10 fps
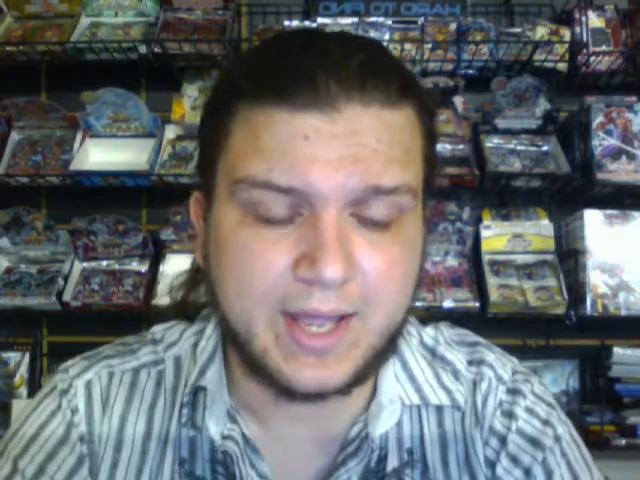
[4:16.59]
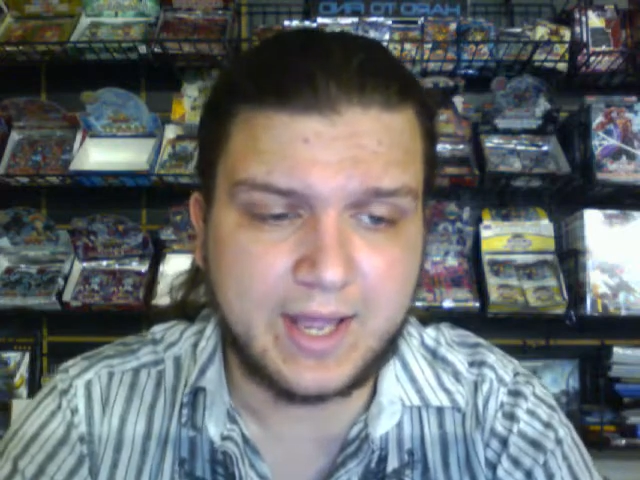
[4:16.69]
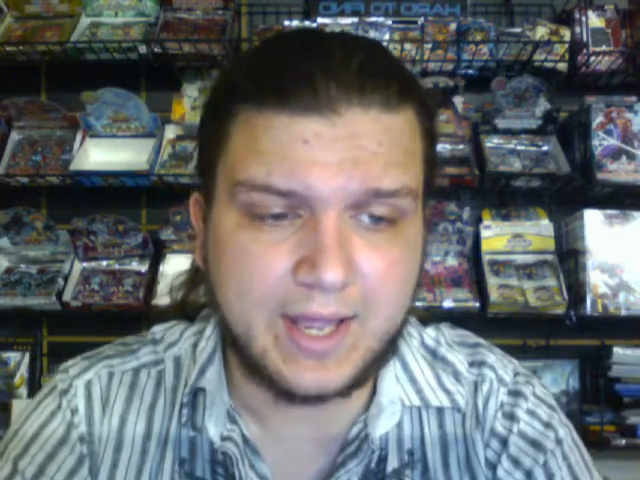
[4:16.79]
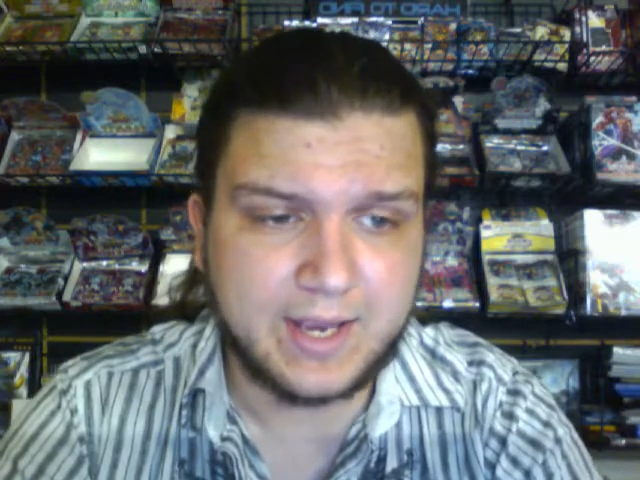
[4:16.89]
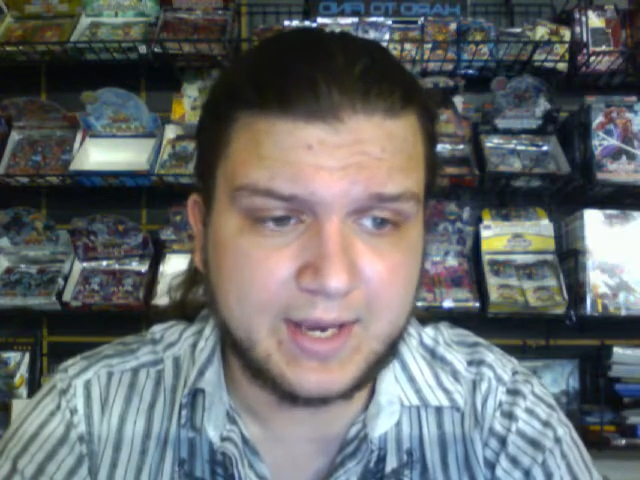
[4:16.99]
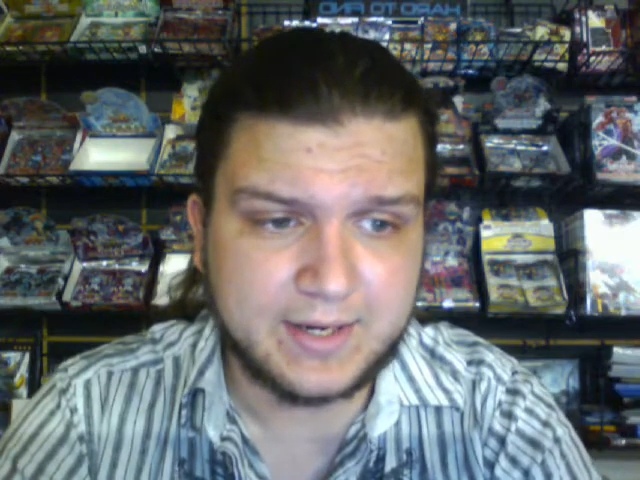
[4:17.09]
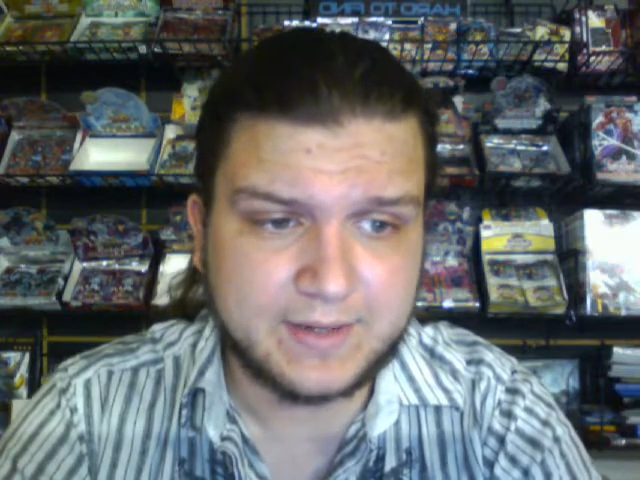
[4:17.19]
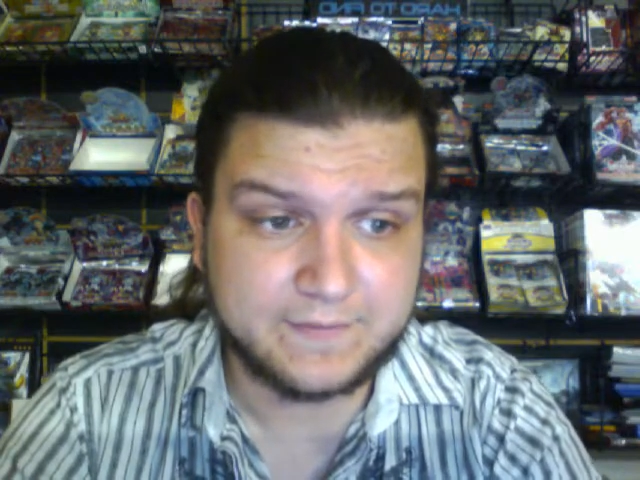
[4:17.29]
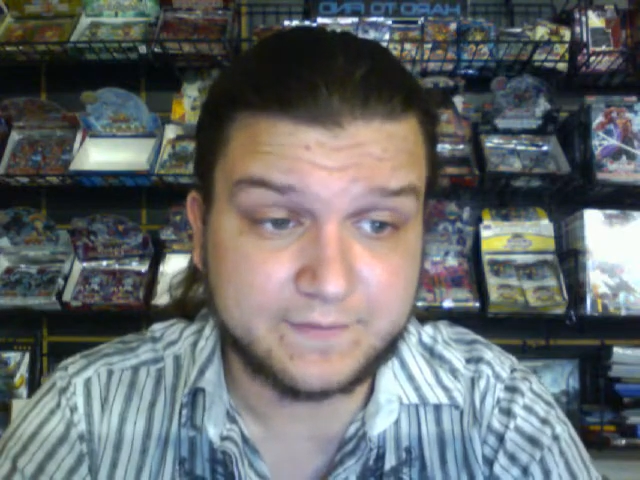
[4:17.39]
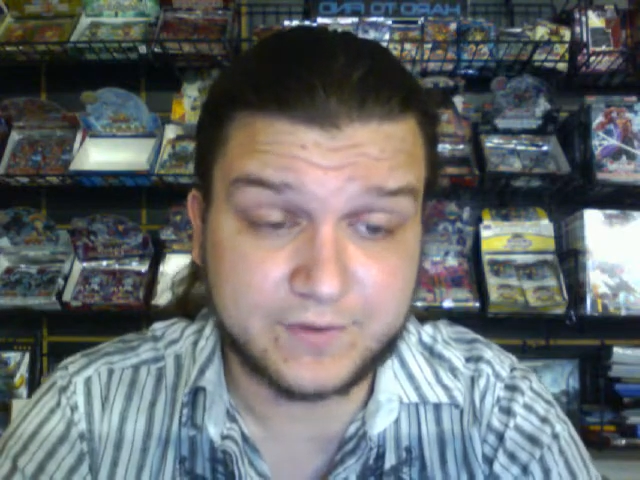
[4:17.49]

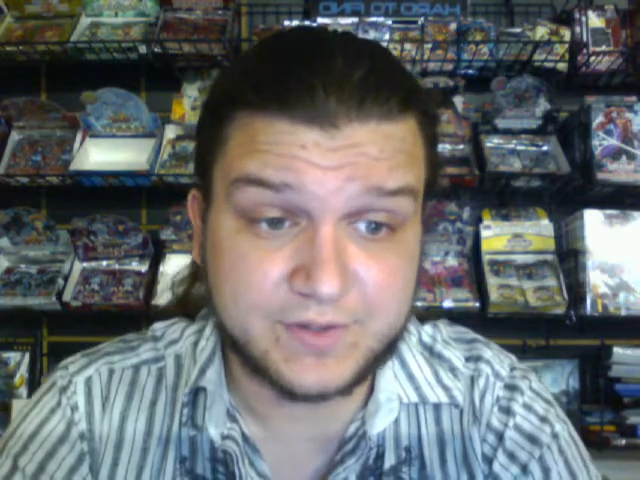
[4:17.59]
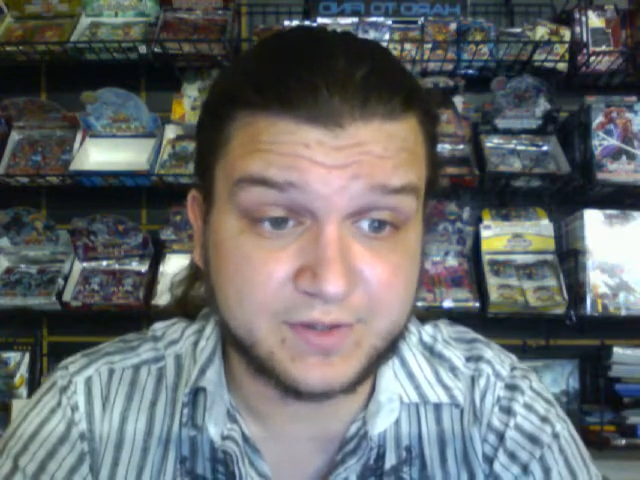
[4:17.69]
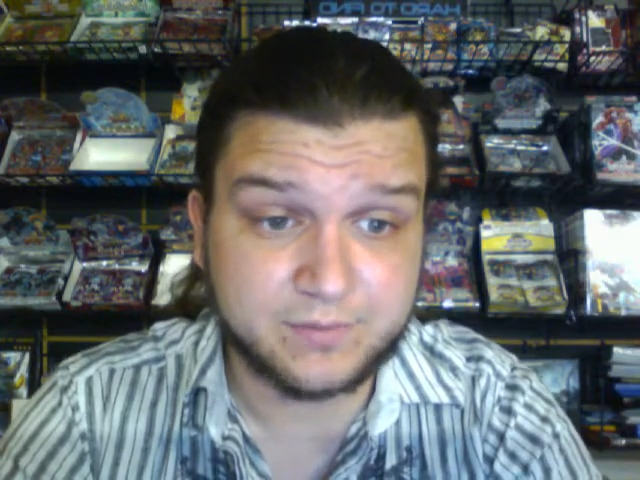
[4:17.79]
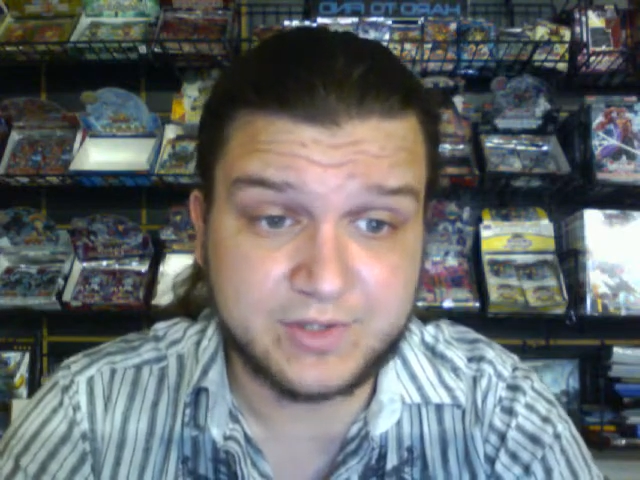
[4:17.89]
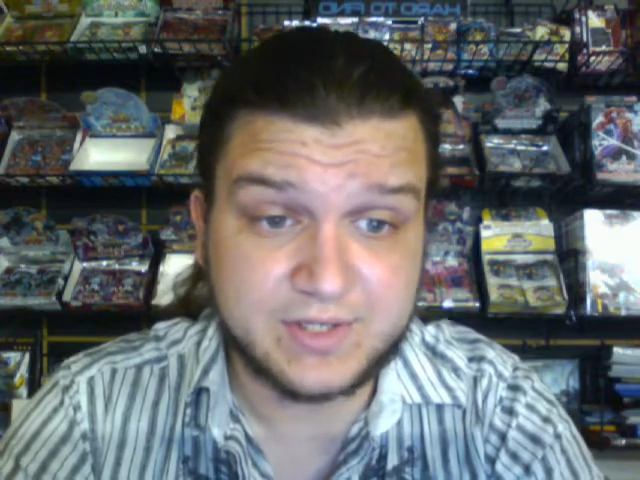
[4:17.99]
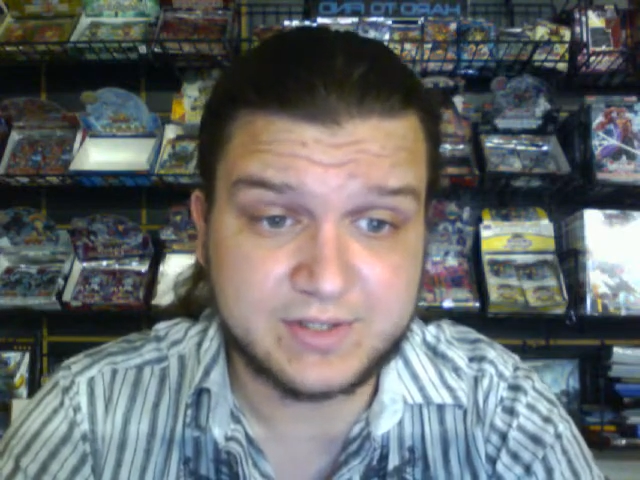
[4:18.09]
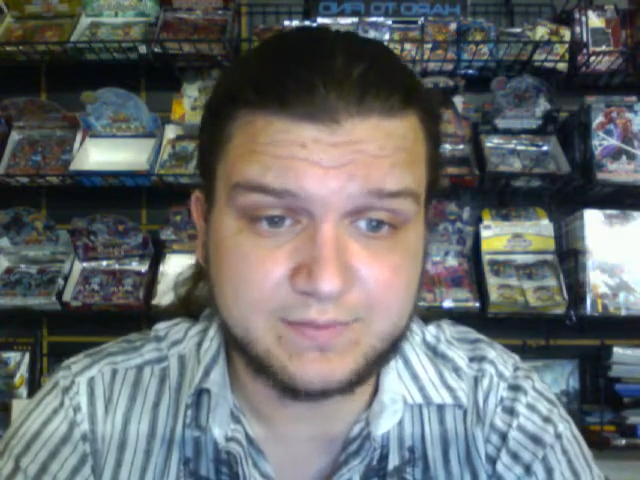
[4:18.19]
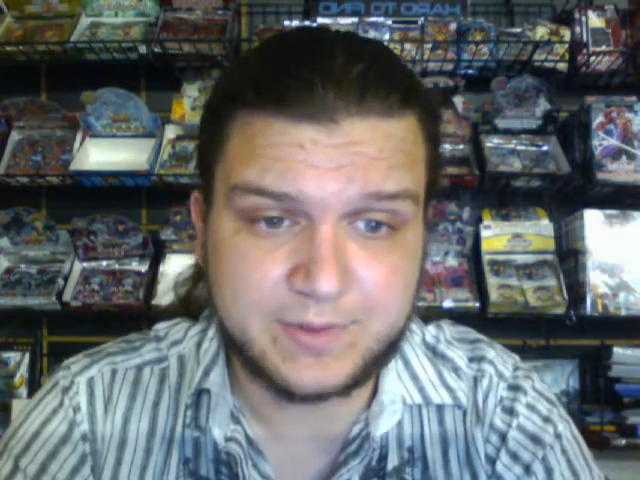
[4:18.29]
and for some reason